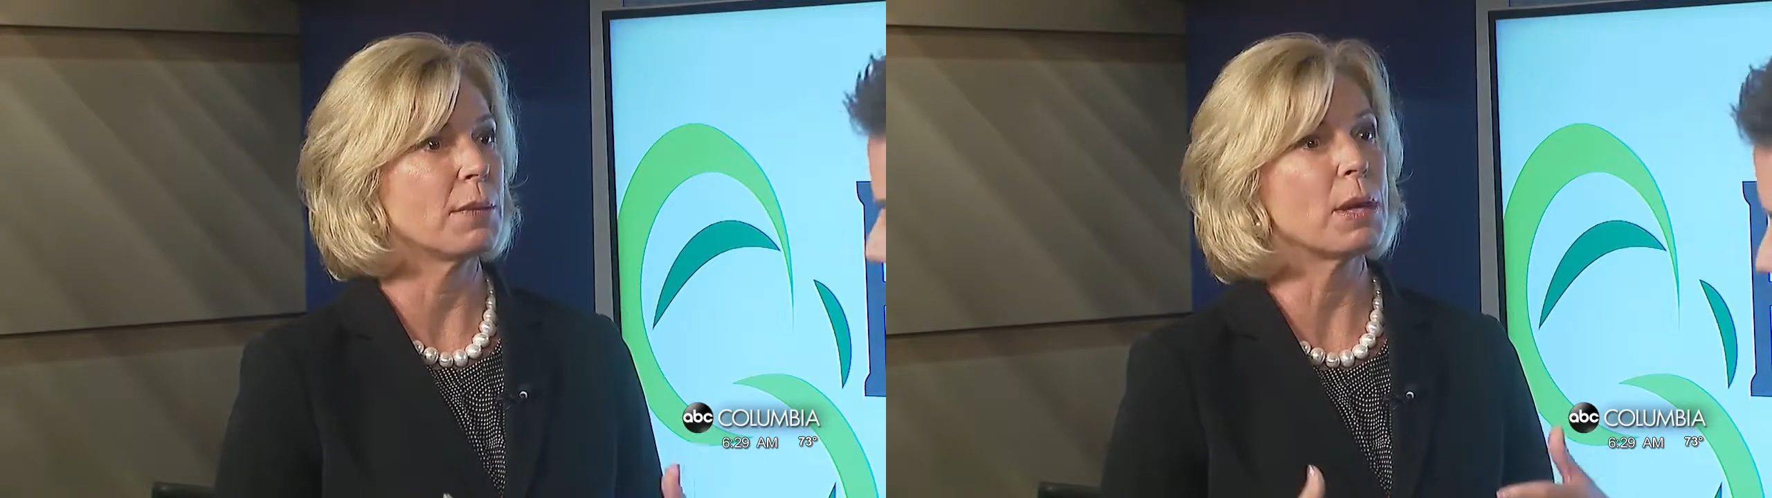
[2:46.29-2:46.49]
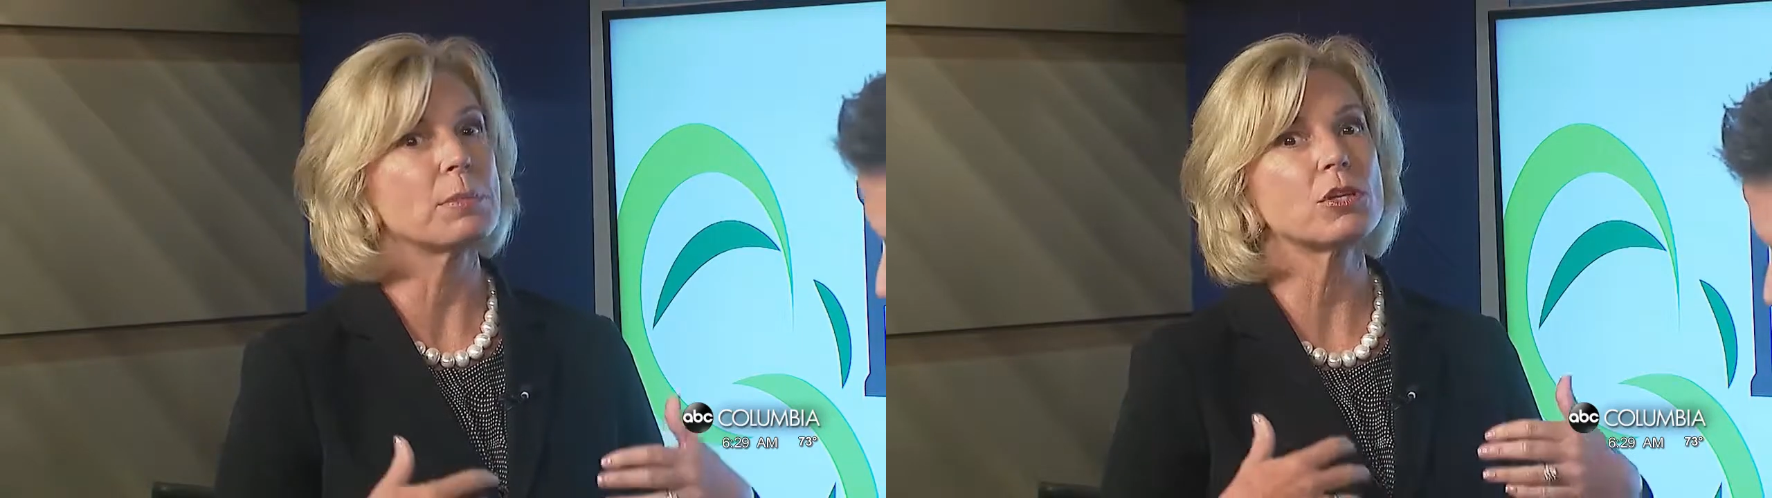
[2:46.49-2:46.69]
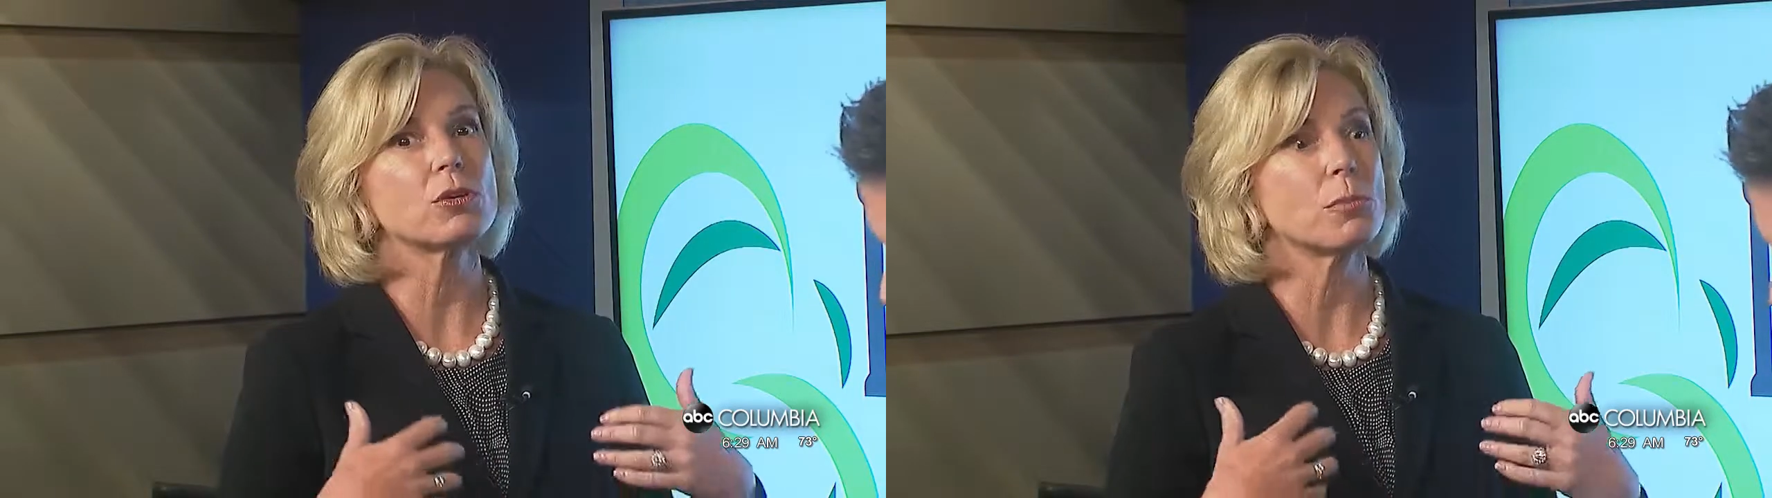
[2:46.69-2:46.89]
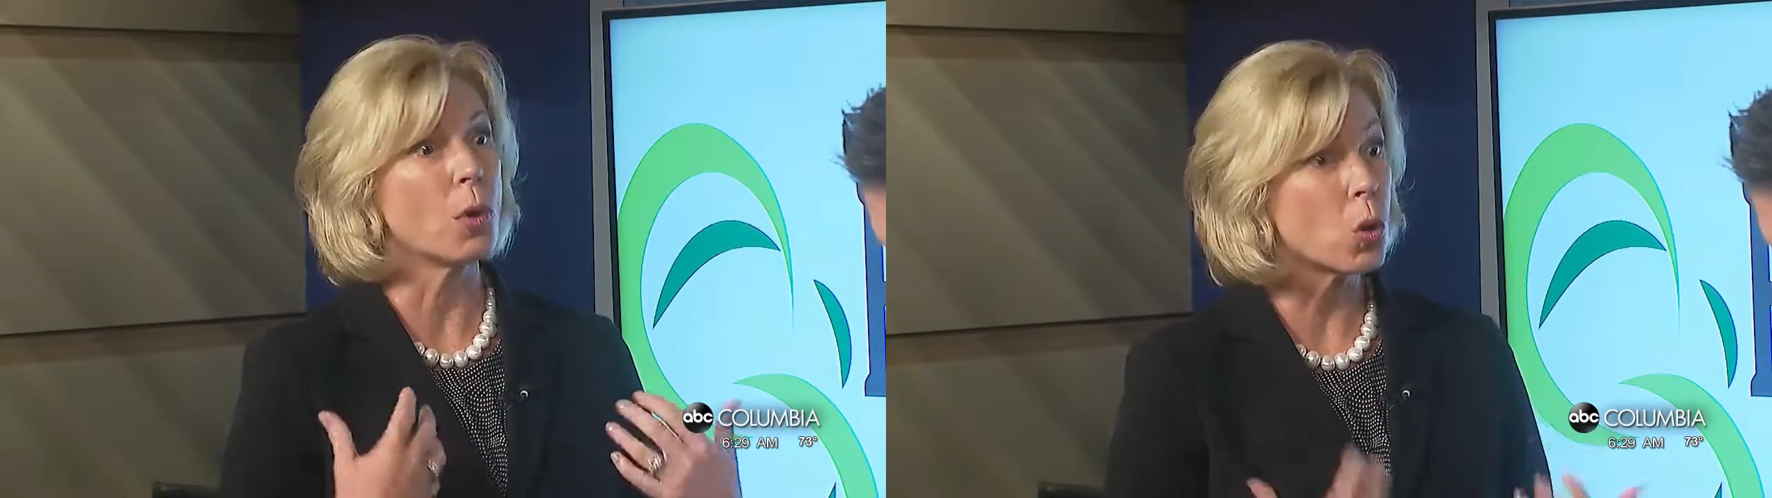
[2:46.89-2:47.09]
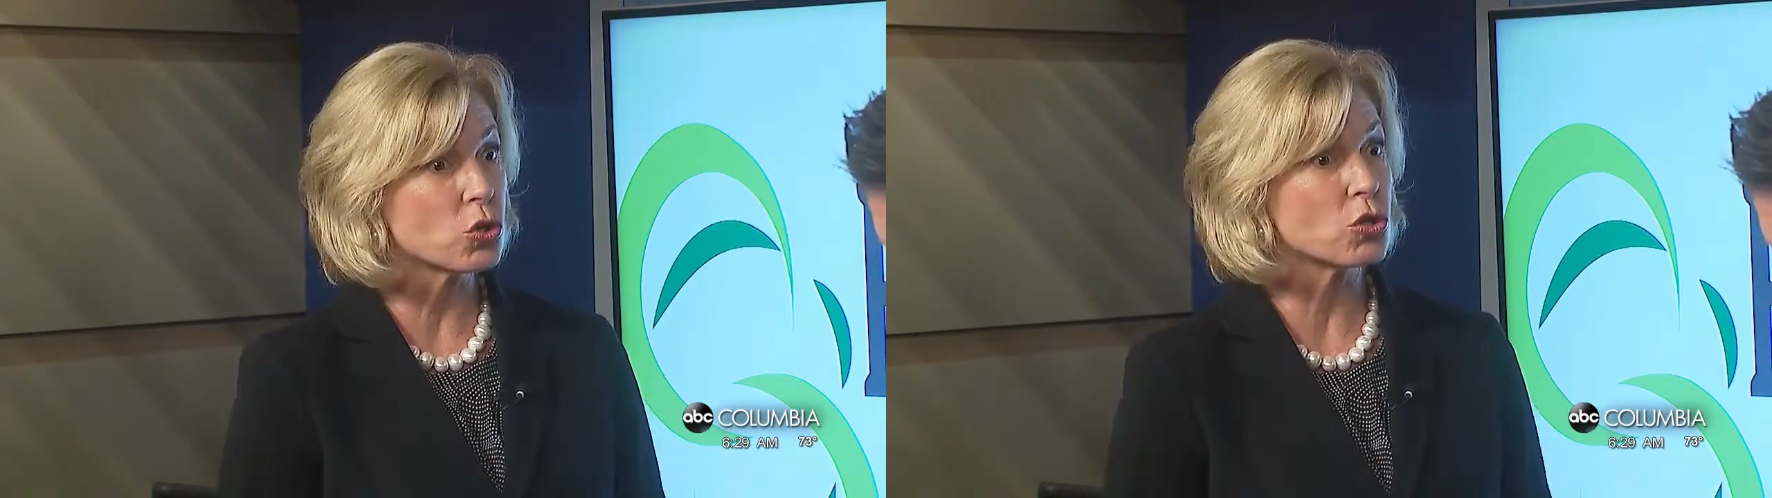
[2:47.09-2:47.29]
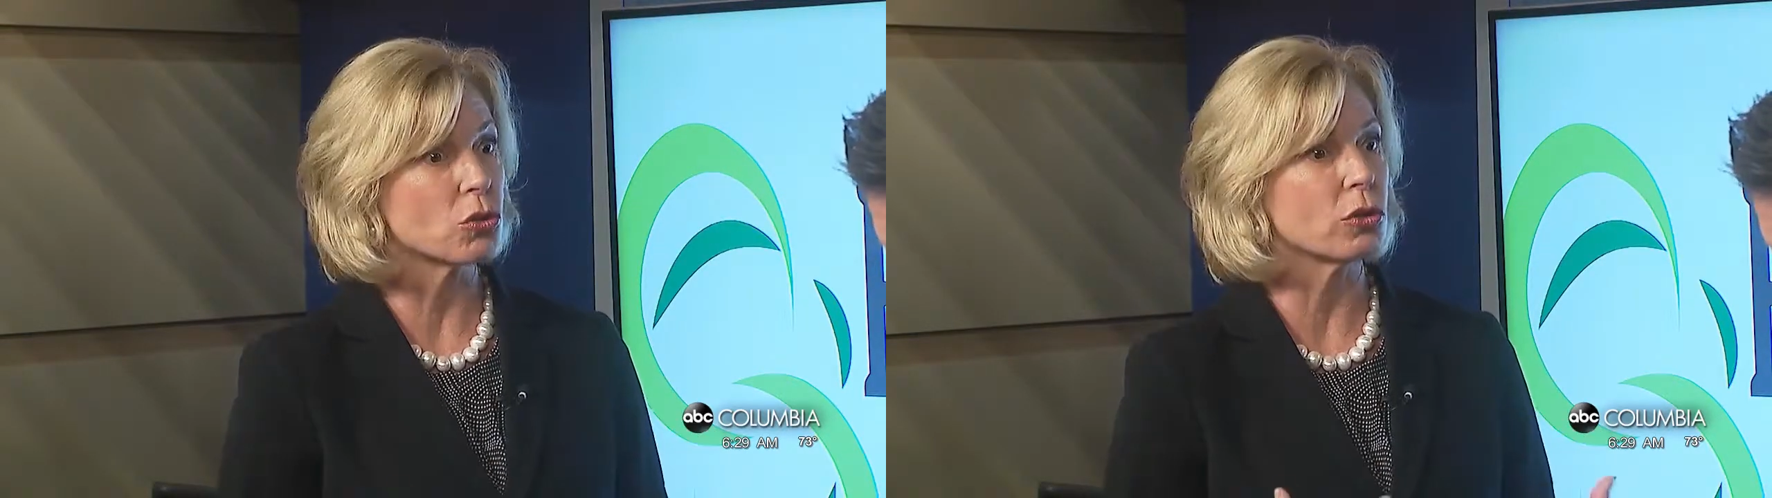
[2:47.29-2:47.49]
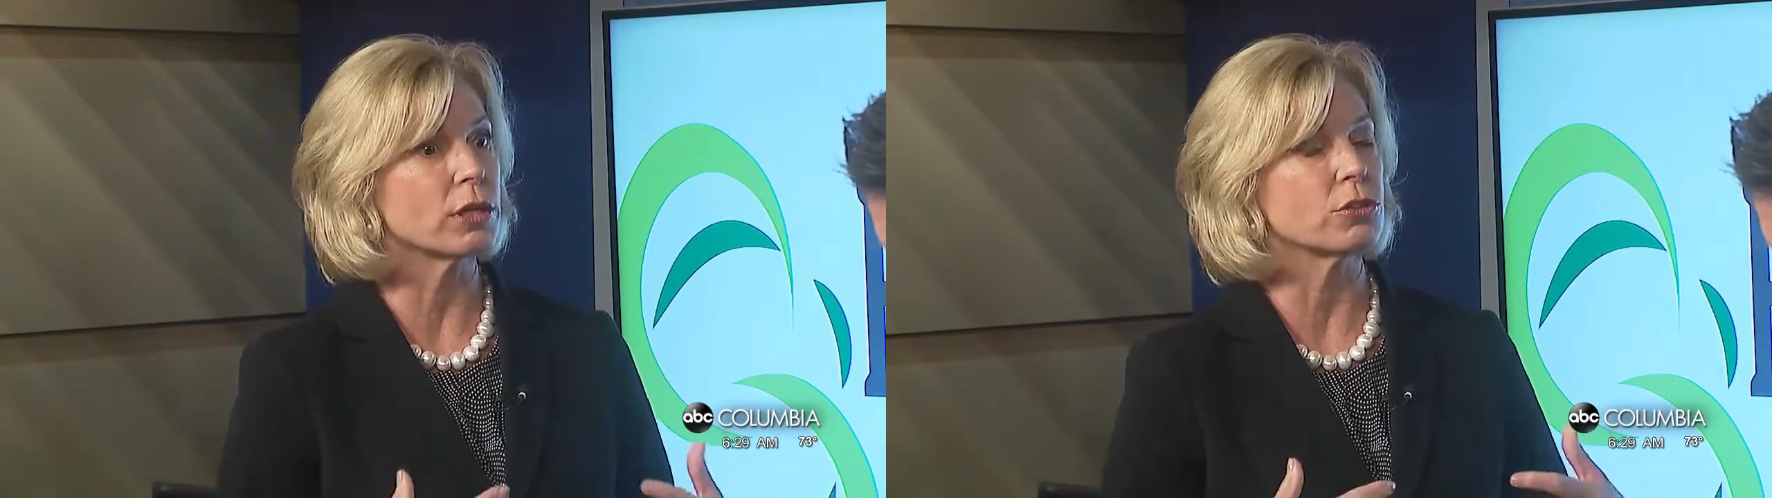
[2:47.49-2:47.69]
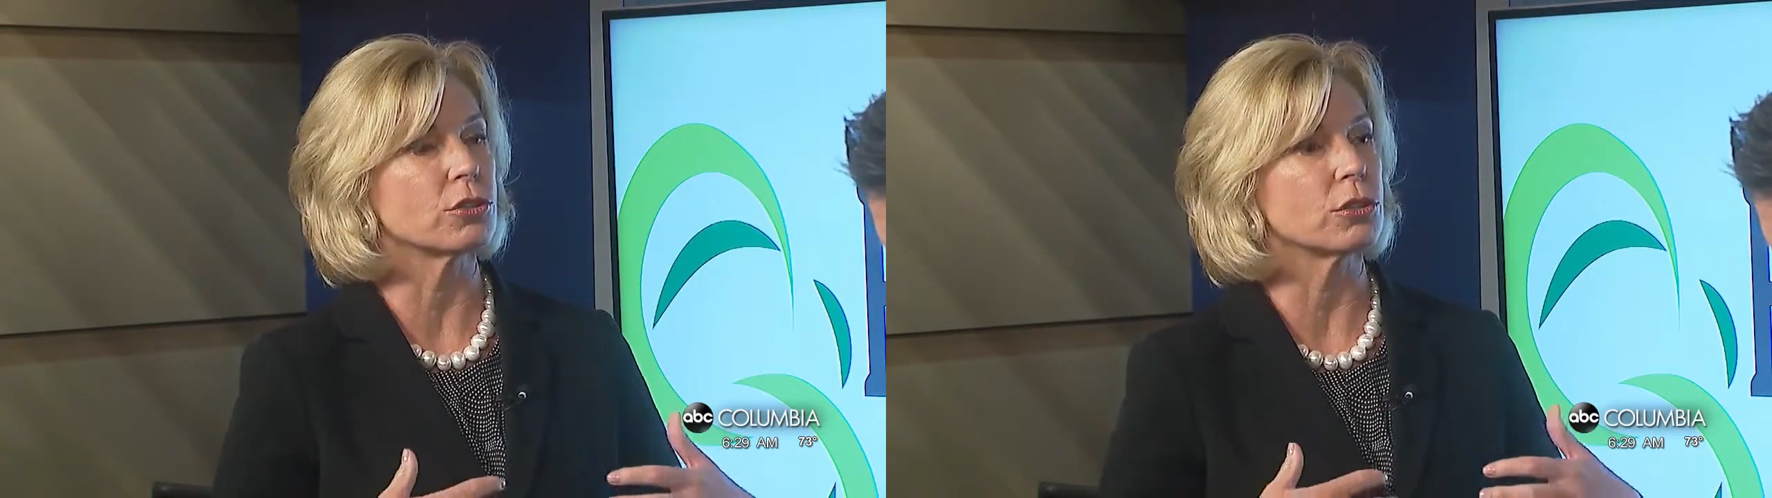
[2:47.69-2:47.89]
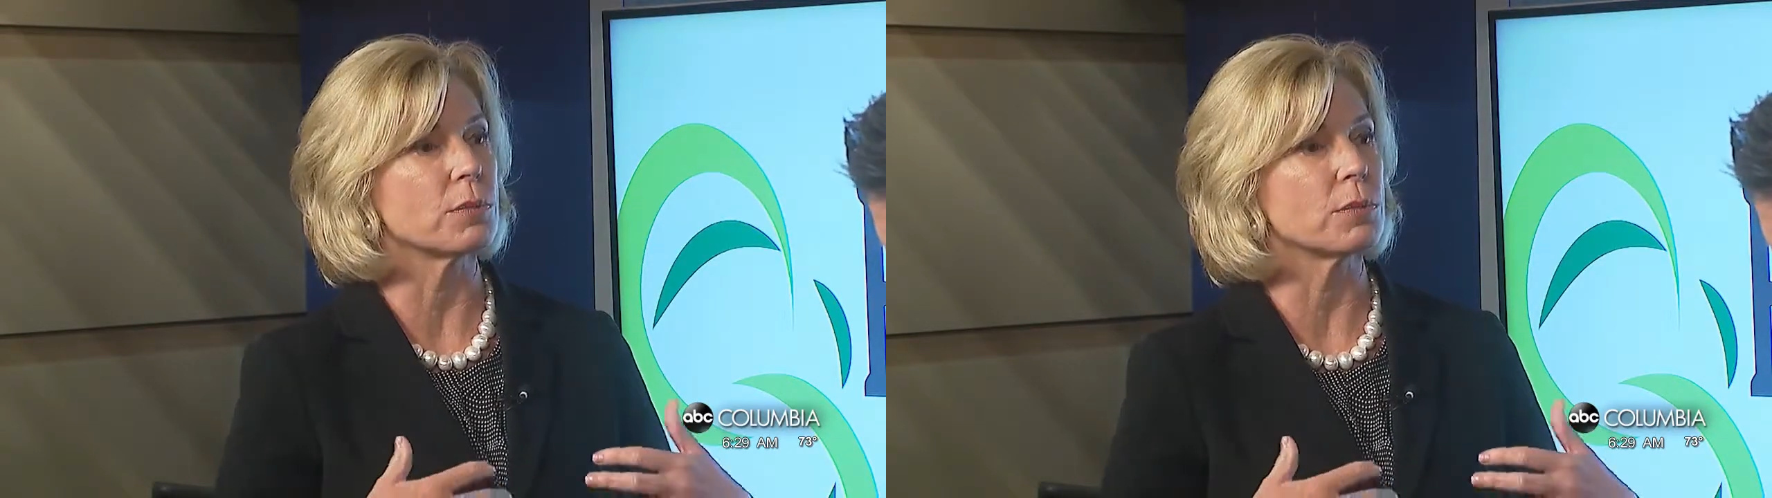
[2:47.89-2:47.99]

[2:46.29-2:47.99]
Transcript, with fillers: And maybe you're emotional and you're